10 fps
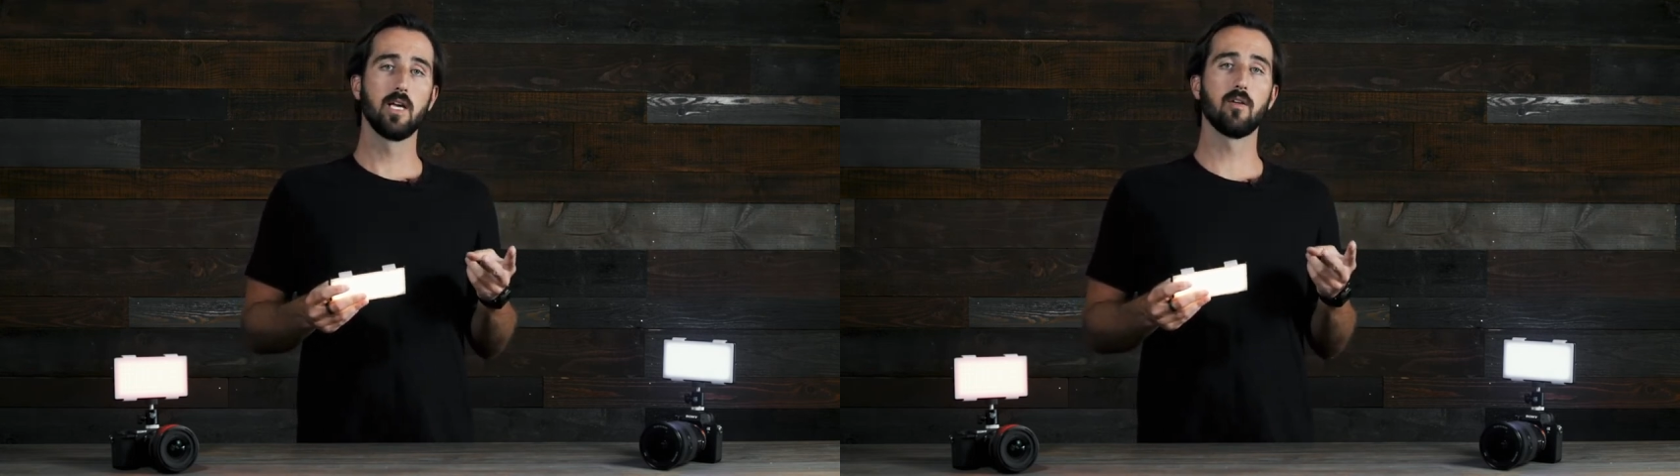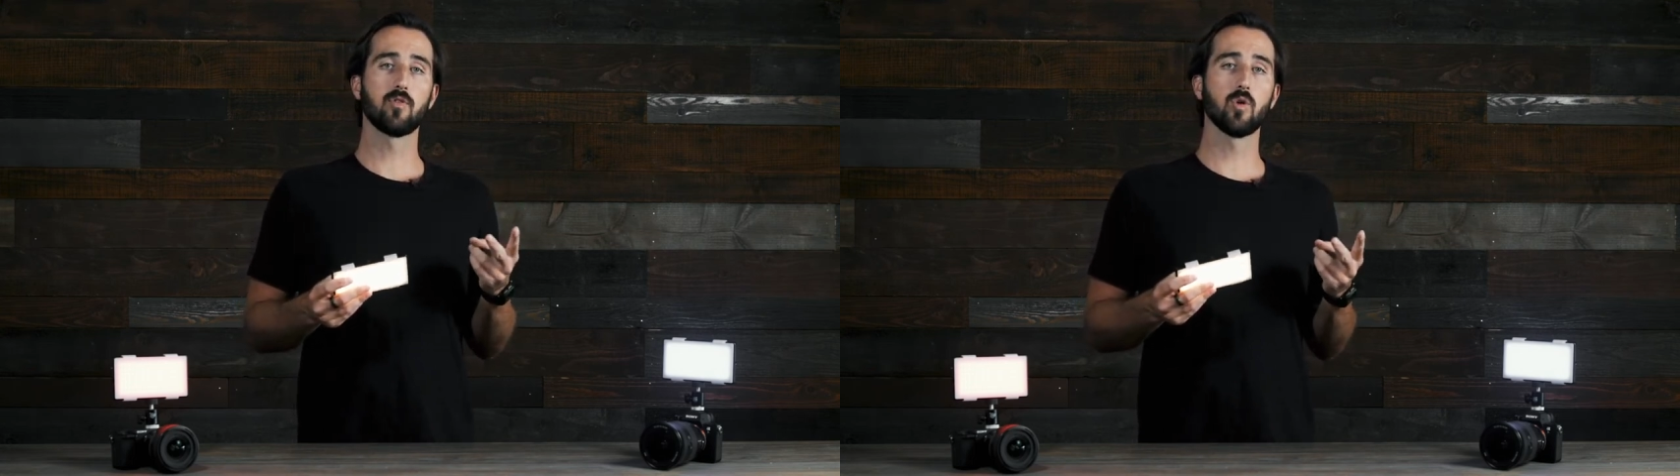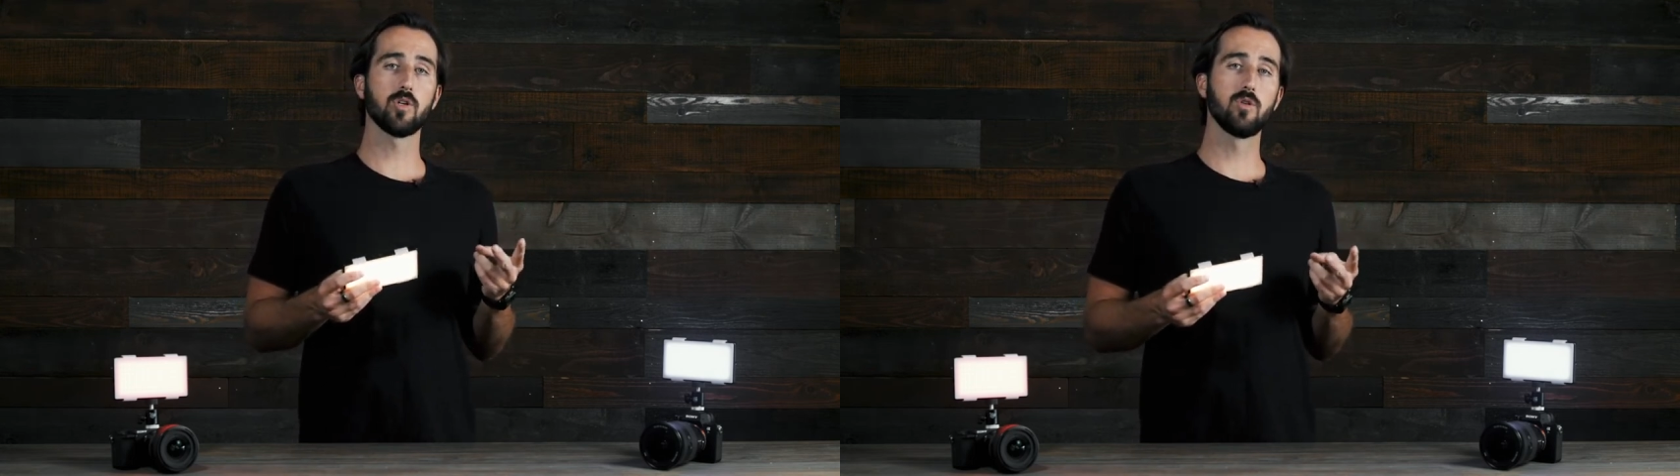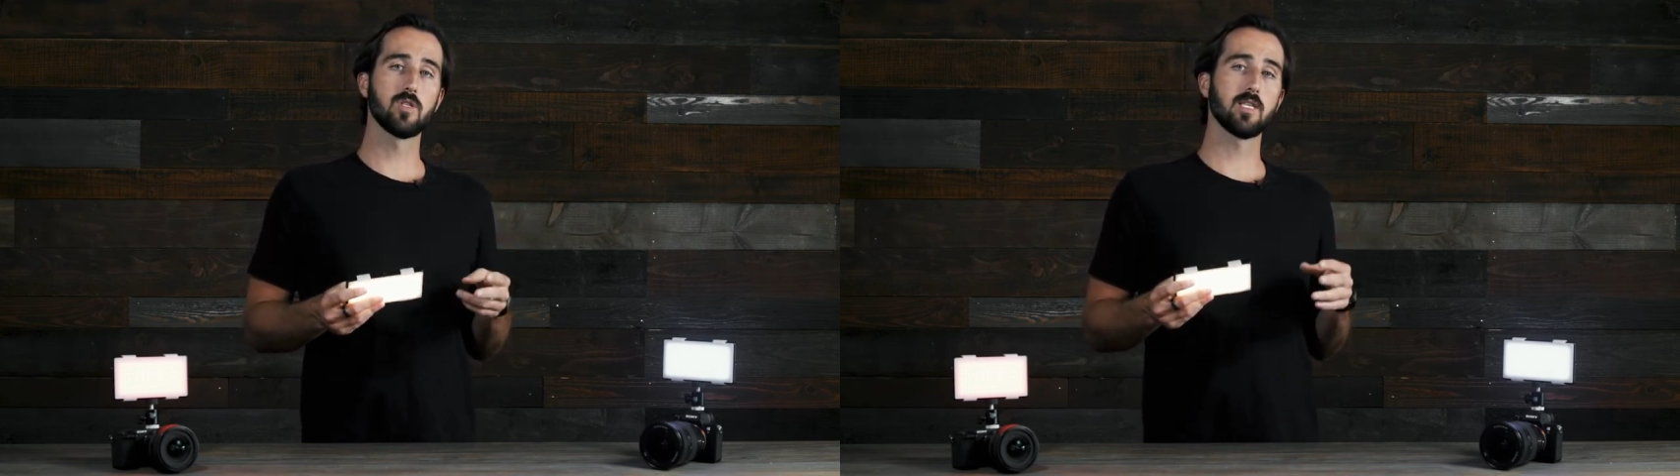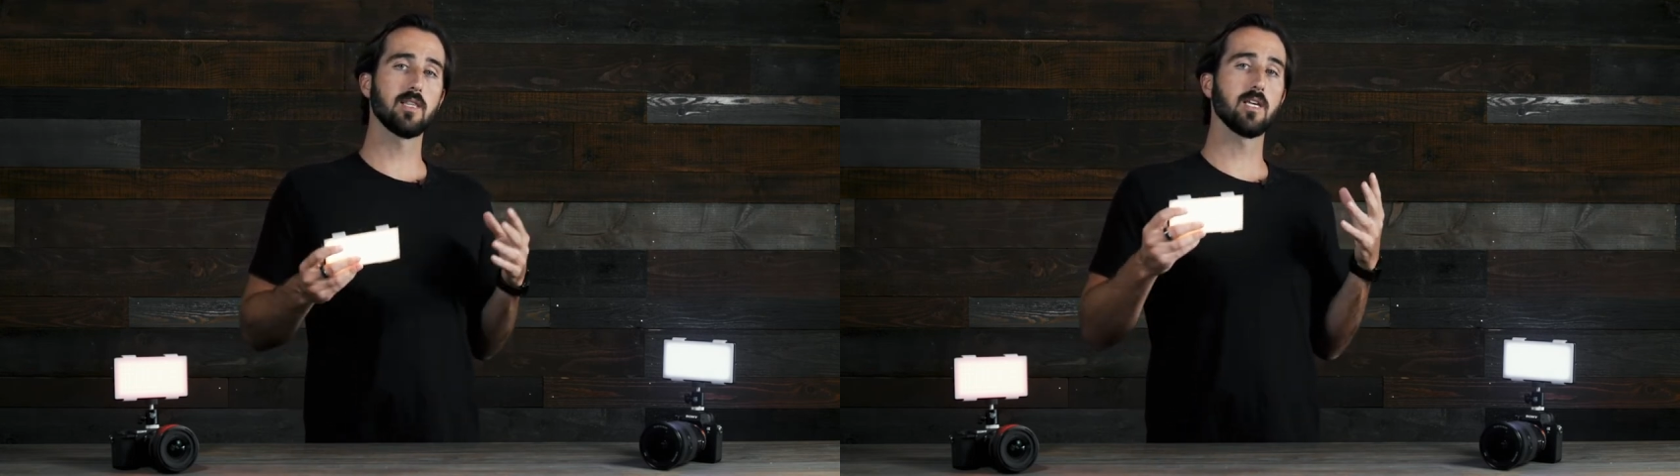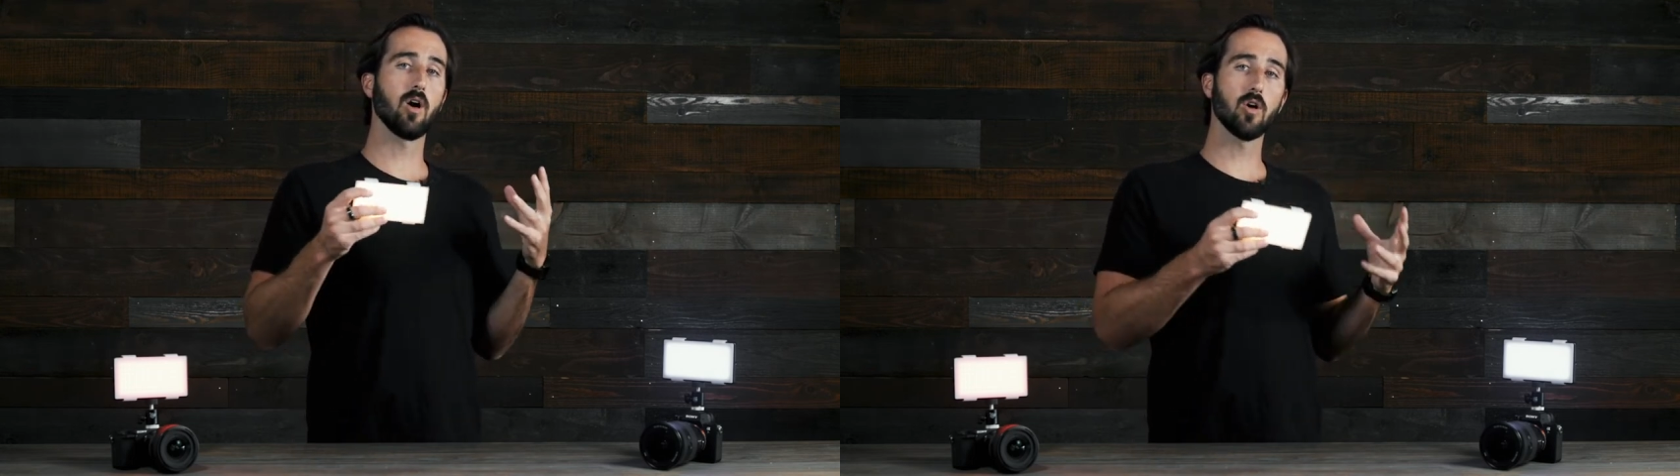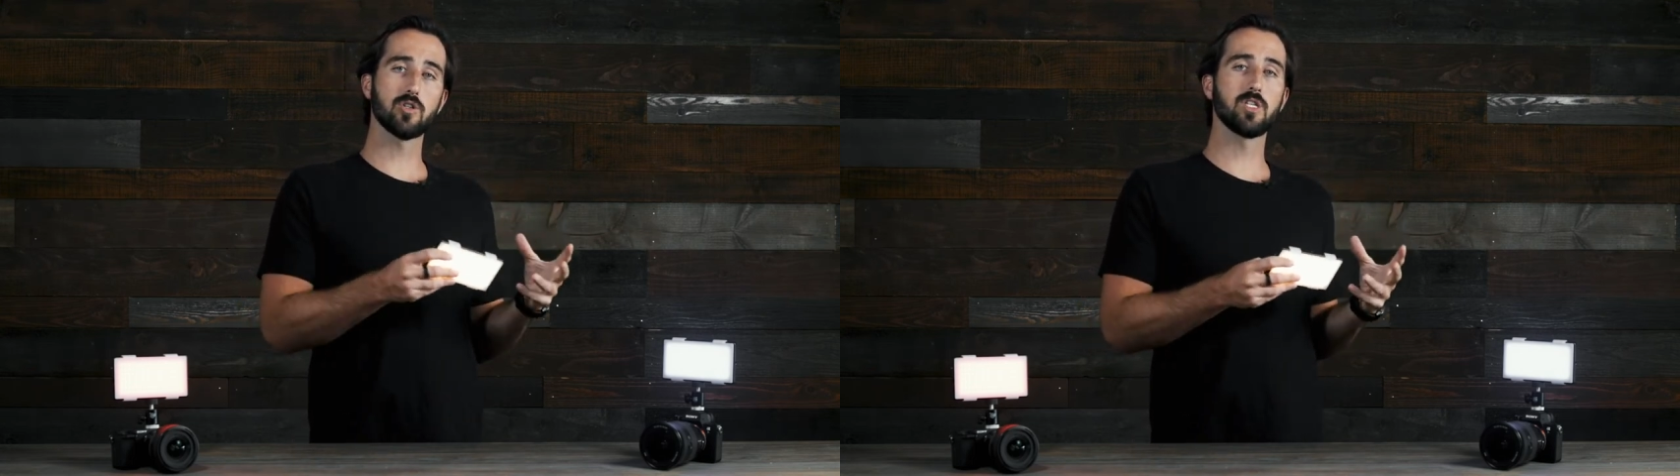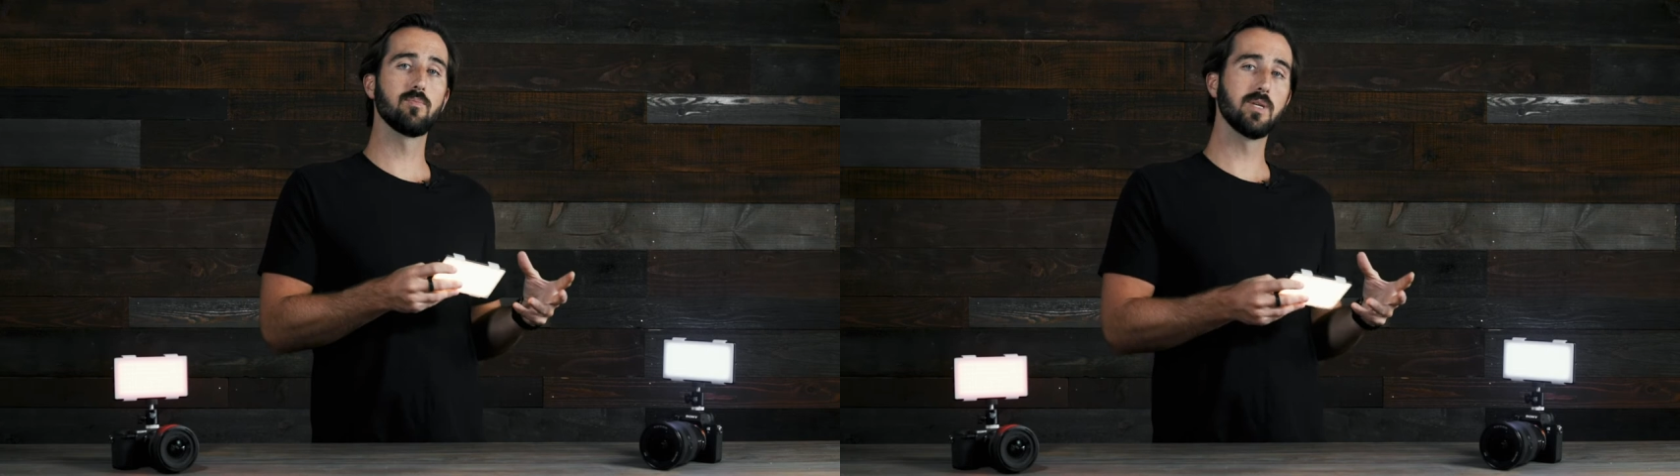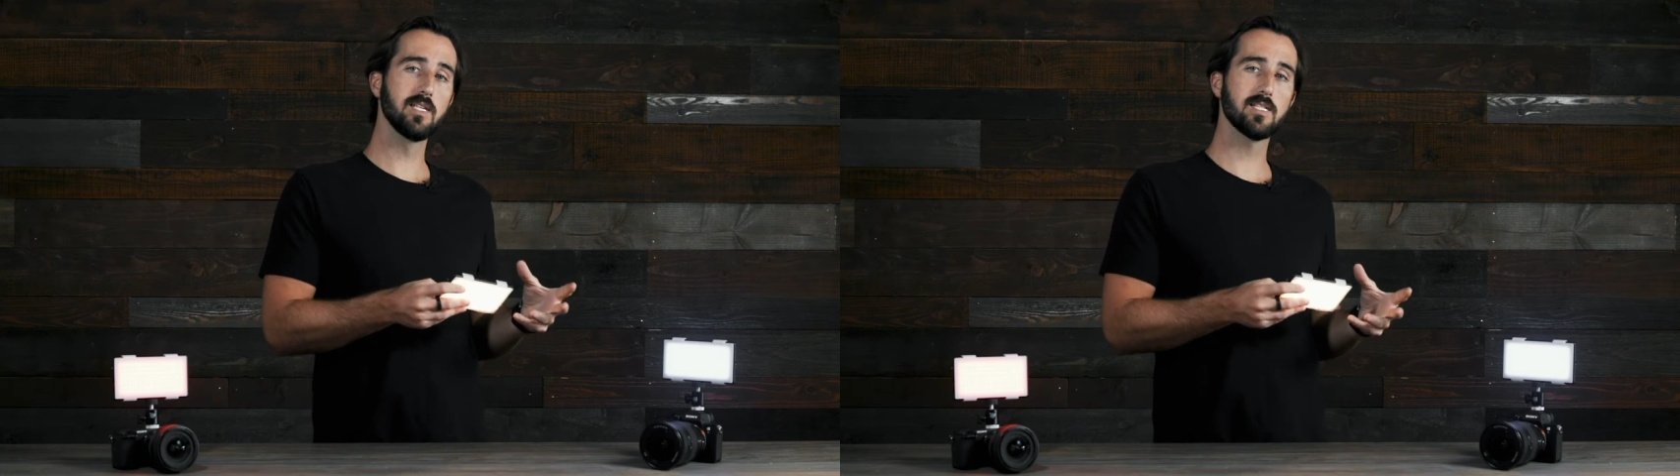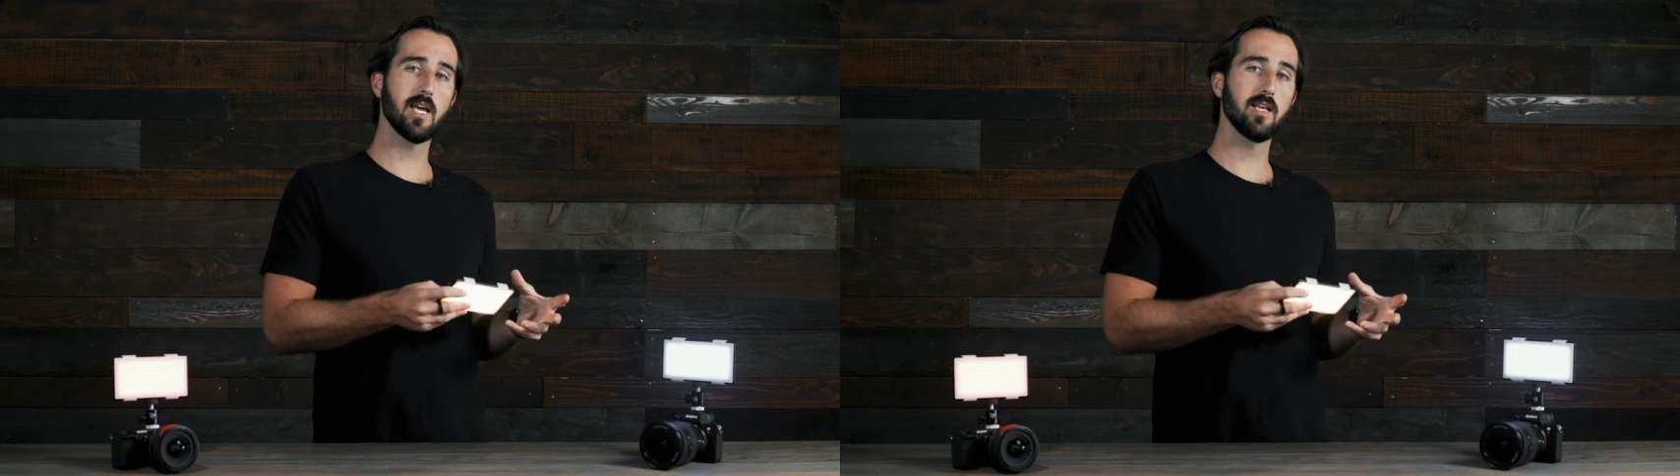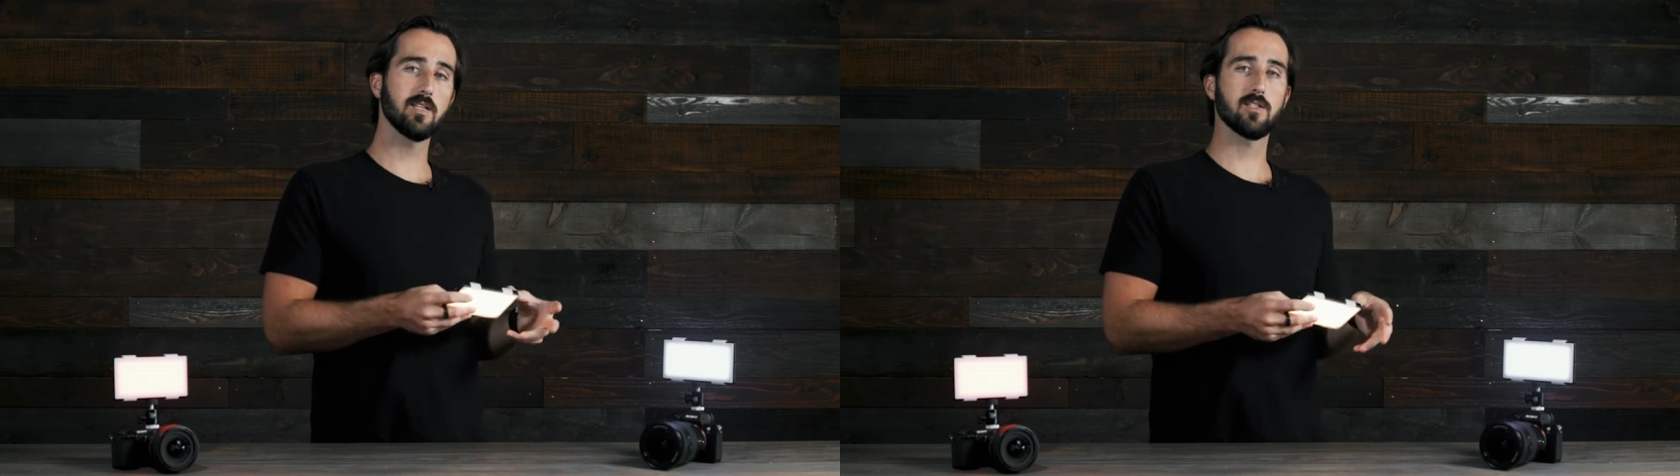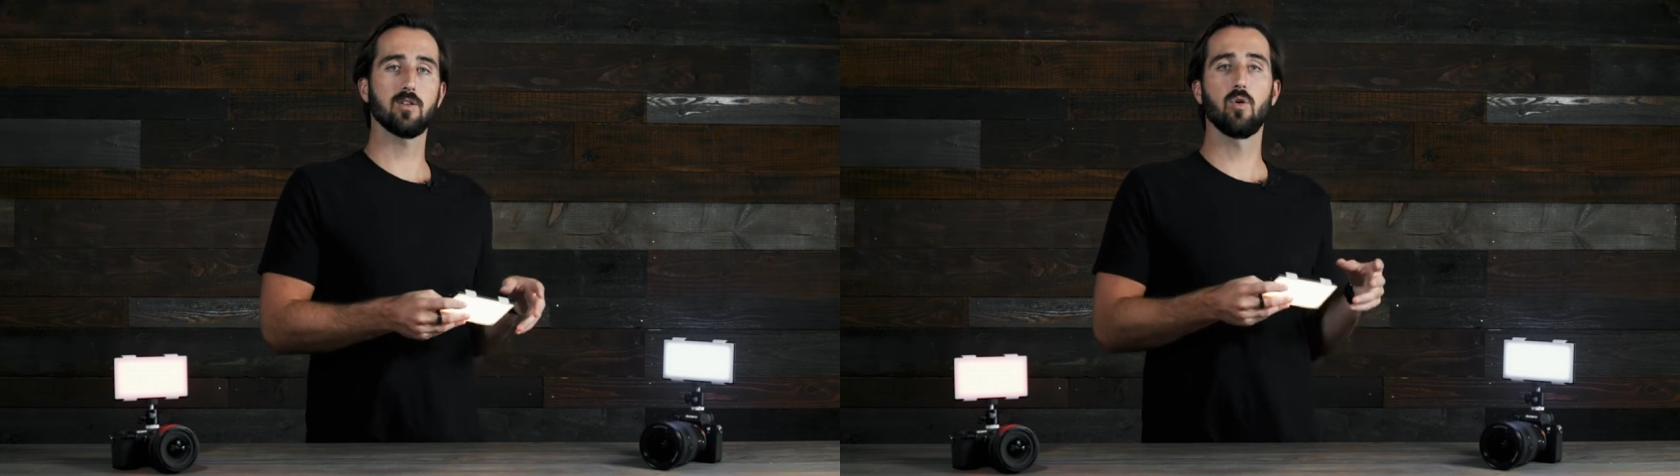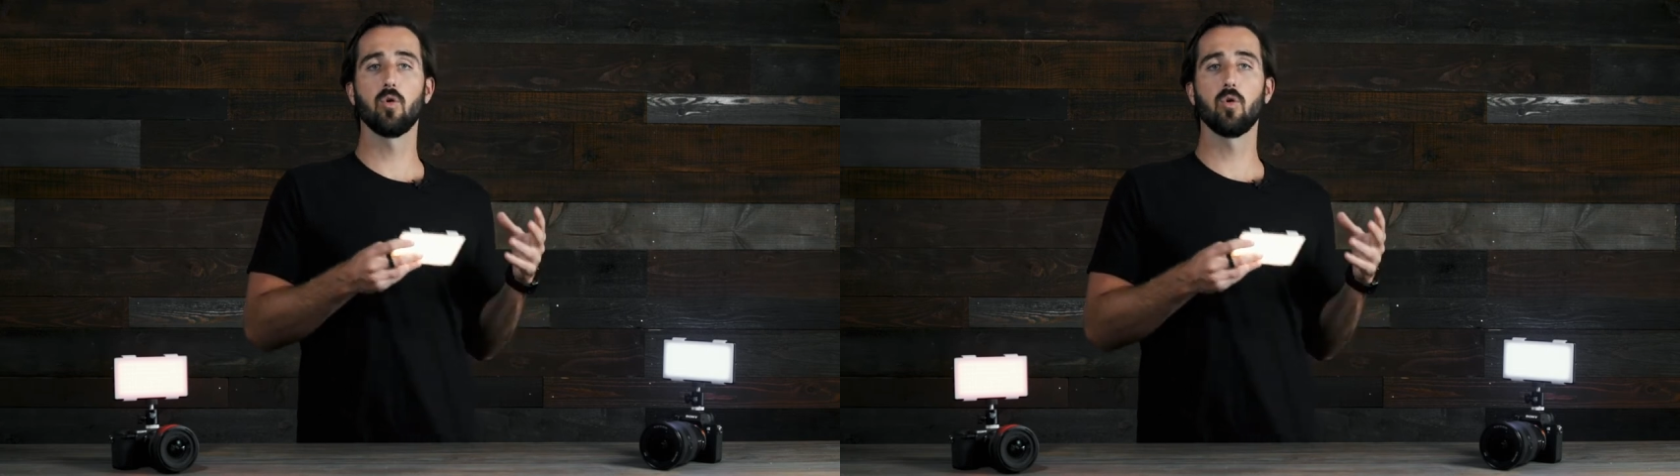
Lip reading: if you are using the RGB settings